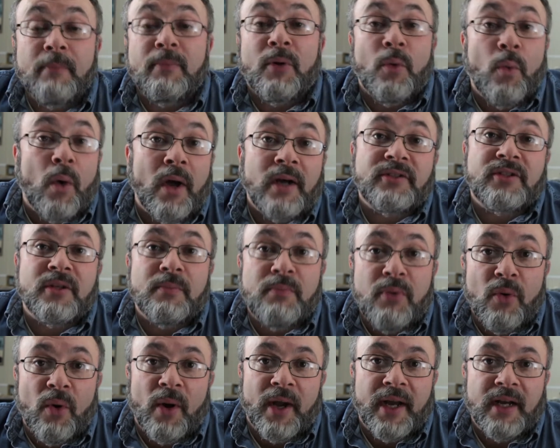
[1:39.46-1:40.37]
But what is the
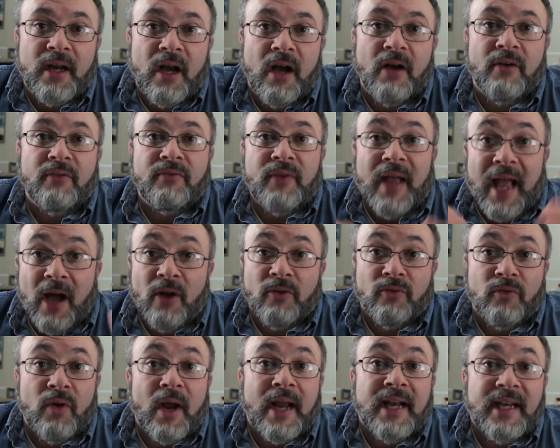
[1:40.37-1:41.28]
point of
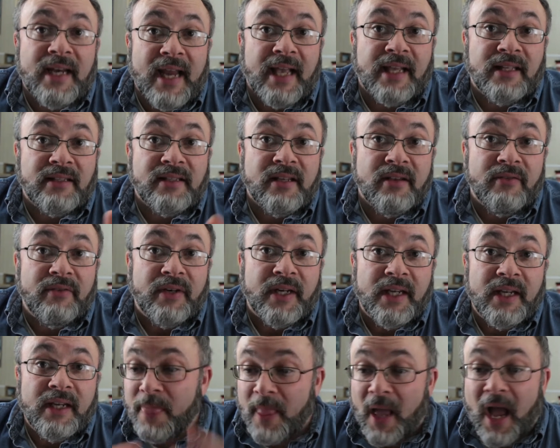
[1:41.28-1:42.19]
outright
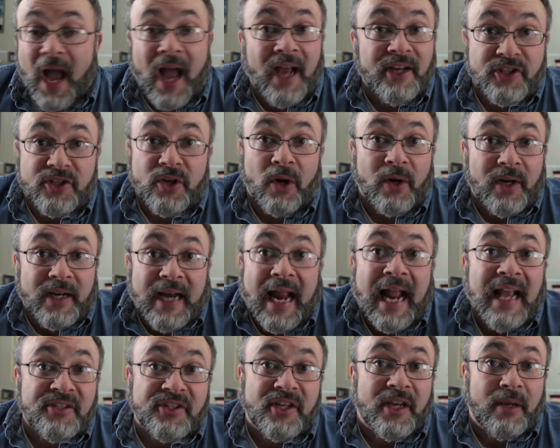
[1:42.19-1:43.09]
negativity? I started
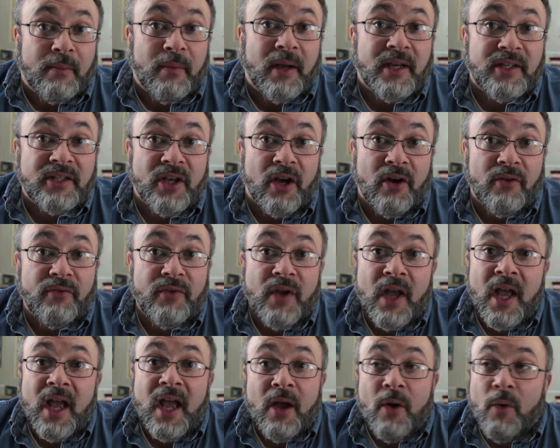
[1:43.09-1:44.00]
asking myself
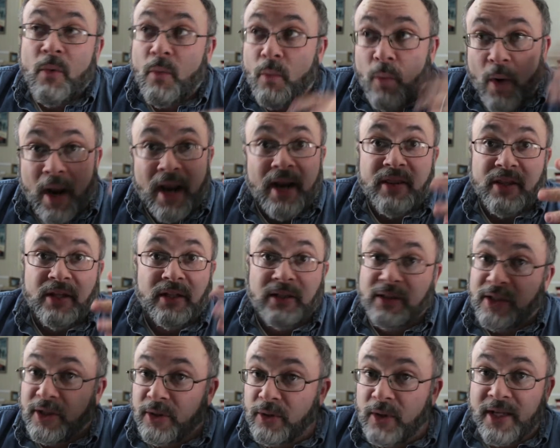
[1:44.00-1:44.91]
when the
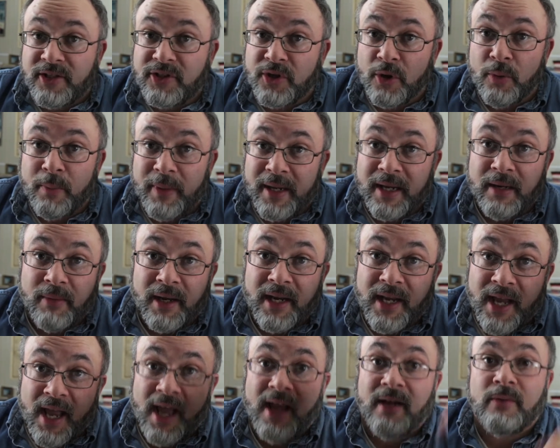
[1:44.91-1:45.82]
little SOB in my
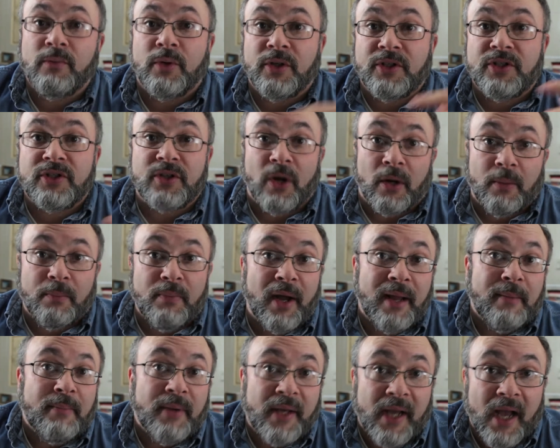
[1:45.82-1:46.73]
head would start
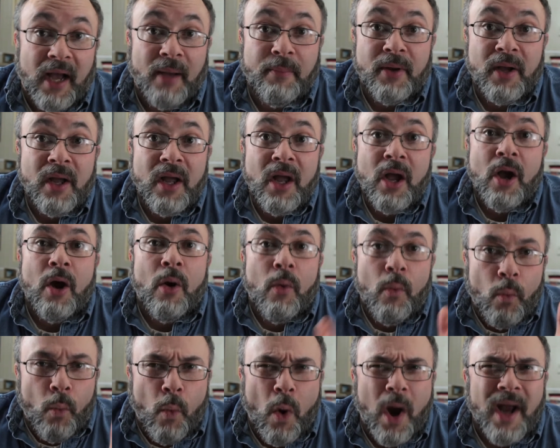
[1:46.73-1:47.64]
piping up,
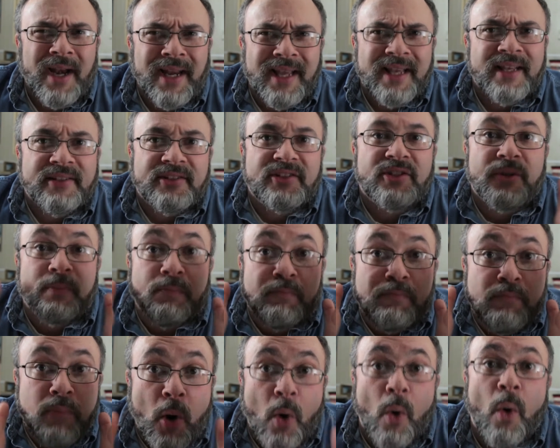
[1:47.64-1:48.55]
what is the
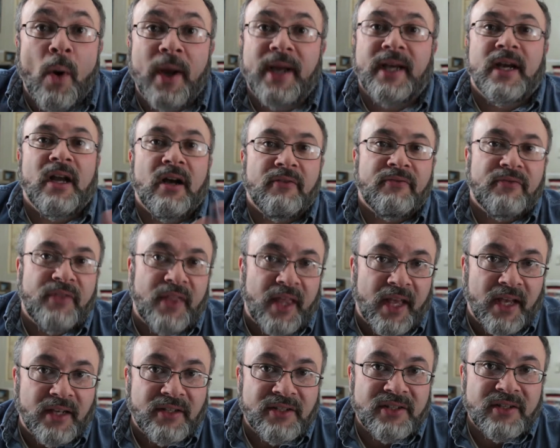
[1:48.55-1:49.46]
point of
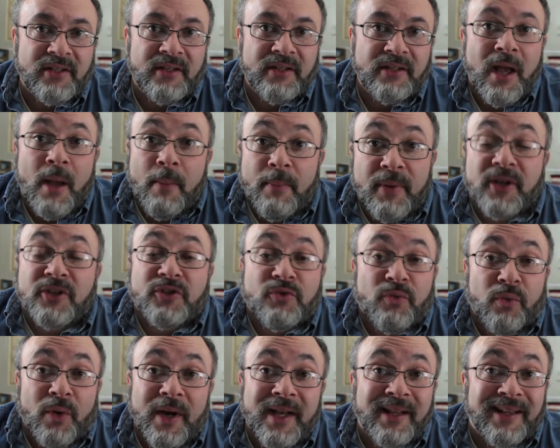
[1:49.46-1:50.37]
this? Because
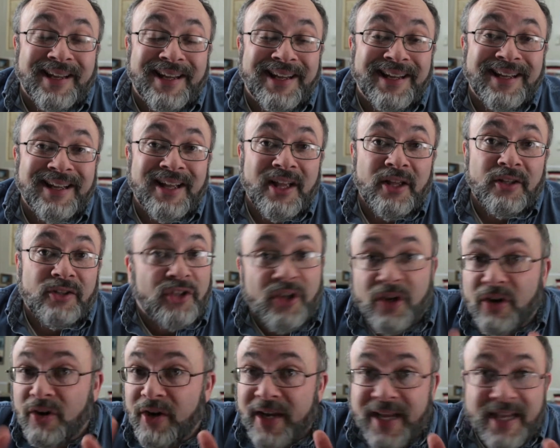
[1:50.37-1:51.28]
really,
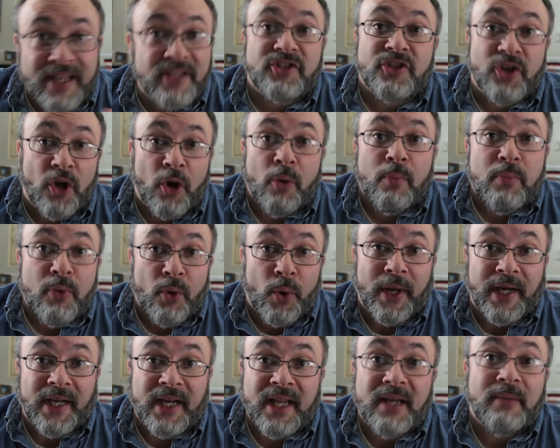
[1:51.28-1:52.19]
there is no
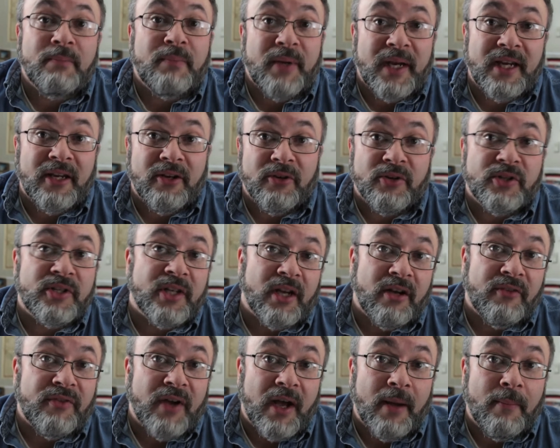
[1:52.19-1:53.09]
point in beating
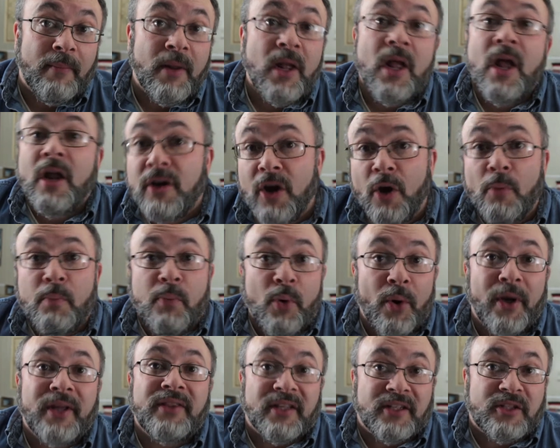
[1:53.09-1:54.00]
yourself up. No
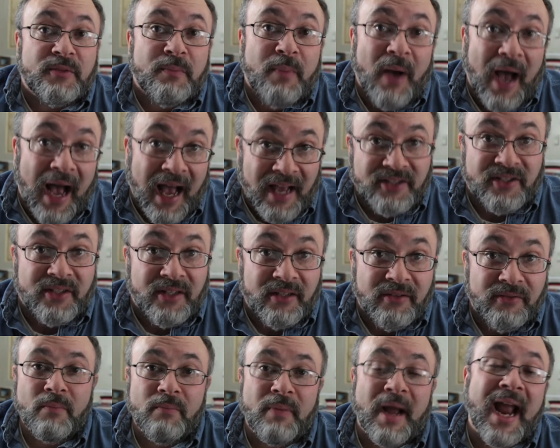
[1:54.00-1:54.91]
point that's
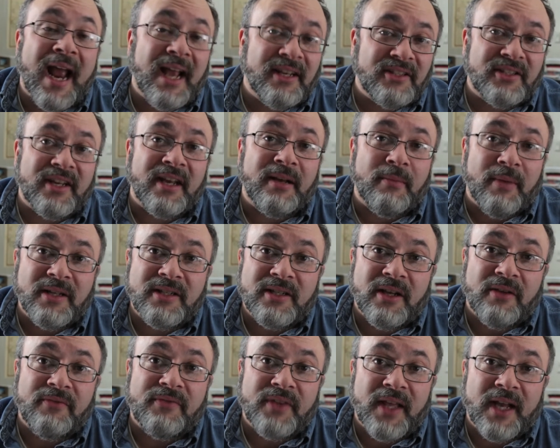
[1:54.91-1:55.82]
positive. By asking
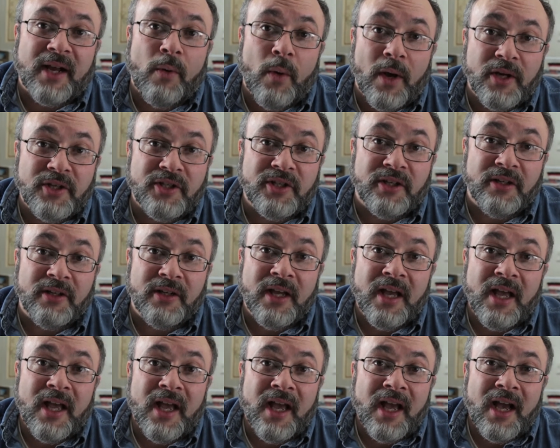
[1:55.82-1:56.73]
myself that question,
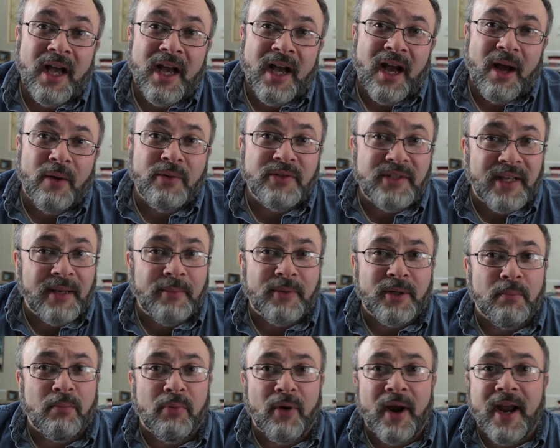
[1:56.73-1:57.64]
I was able
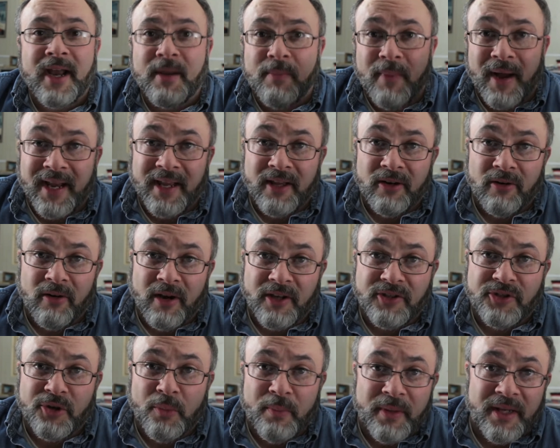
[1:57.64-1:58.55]
to break my inner
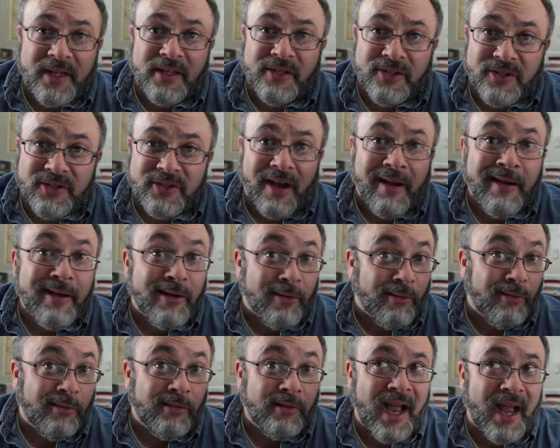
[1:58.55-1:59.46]
SOB's
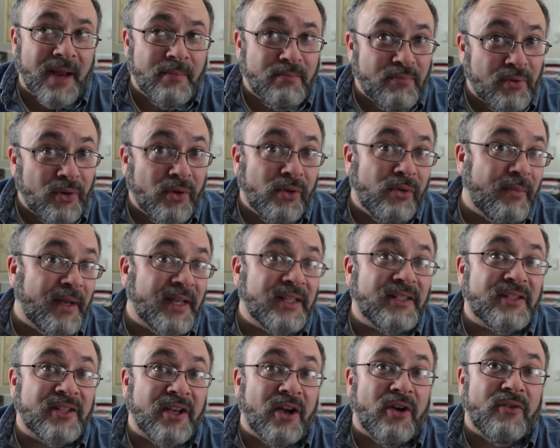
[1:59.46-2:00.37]
cycle and pull
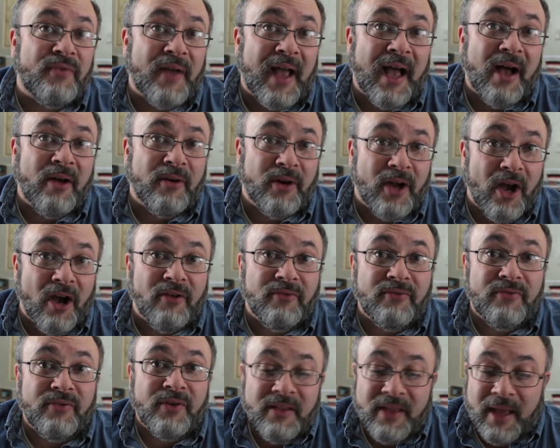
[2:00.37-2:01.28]
myself out
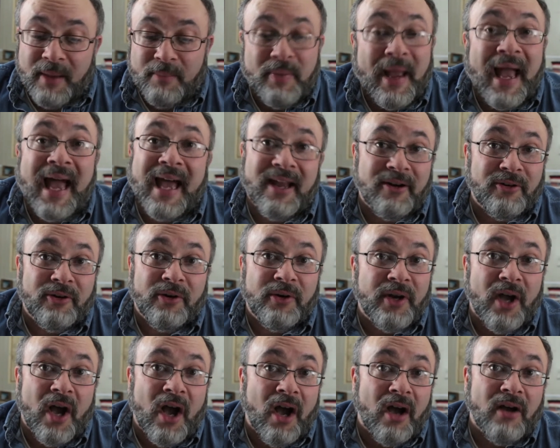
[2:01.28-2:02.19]
of that
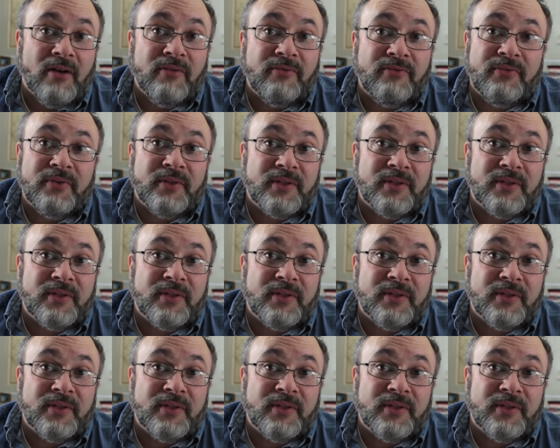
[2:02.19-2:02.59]
pattern of